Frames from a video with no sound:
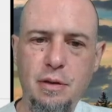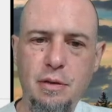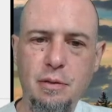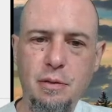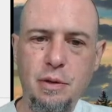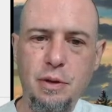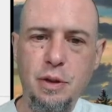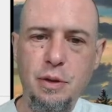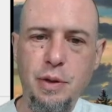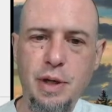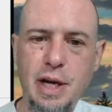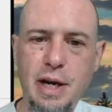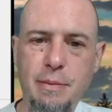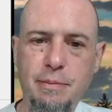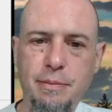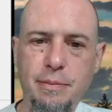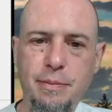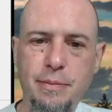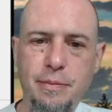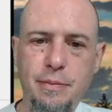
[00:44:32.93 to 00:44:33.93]
We'll new it up.
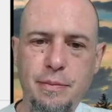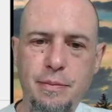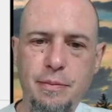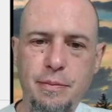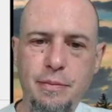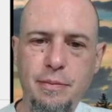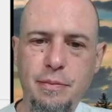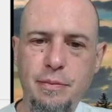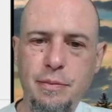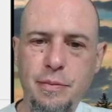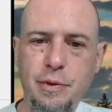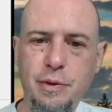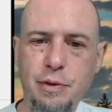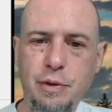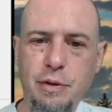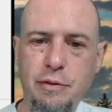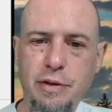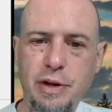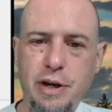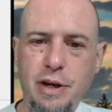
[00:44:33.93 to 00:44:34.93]

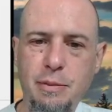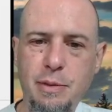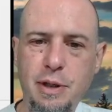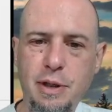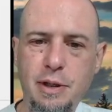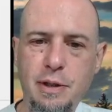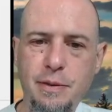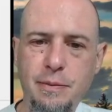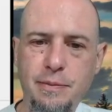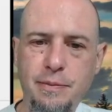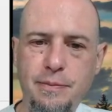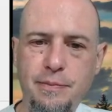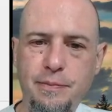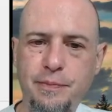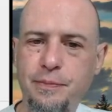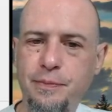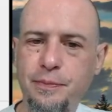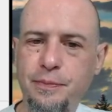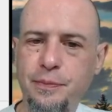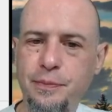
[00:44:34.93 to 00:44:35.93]
We'll add a variable.
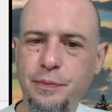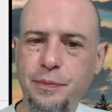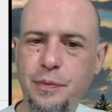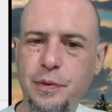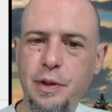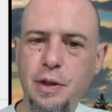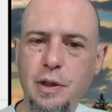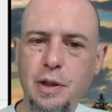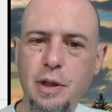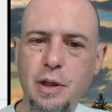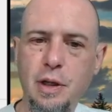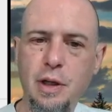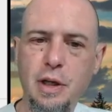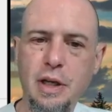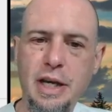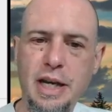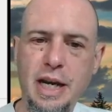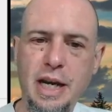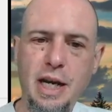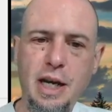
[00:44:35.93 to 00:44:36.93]

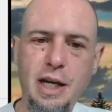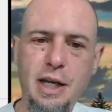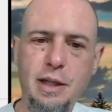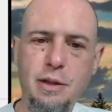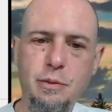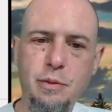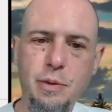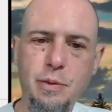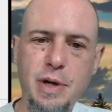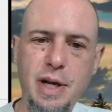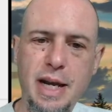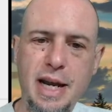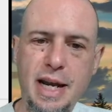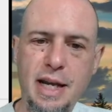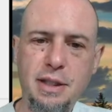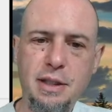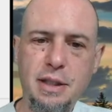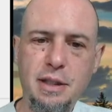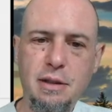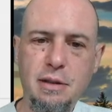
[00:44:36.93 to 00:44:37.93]
And we want to
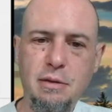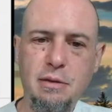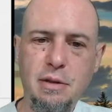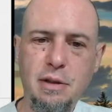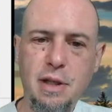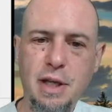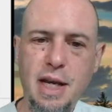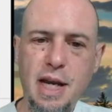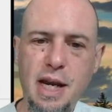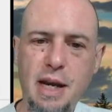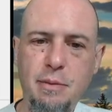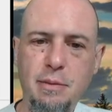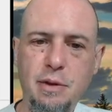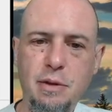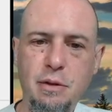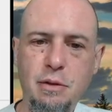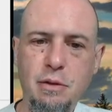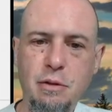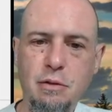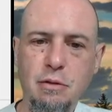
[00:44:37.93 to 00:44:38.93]
ask the game
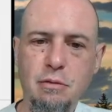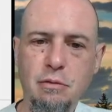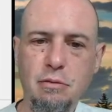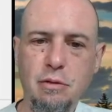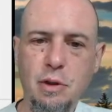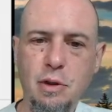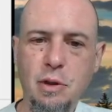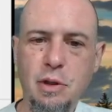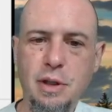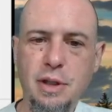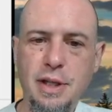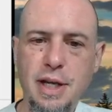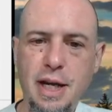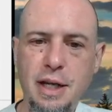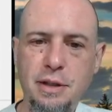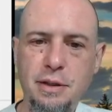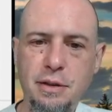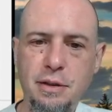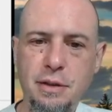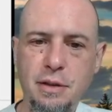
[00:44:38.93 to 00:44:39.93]
to roll the
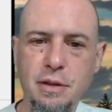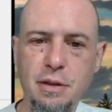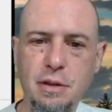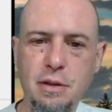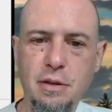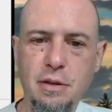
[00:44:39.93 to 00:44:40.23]
dice.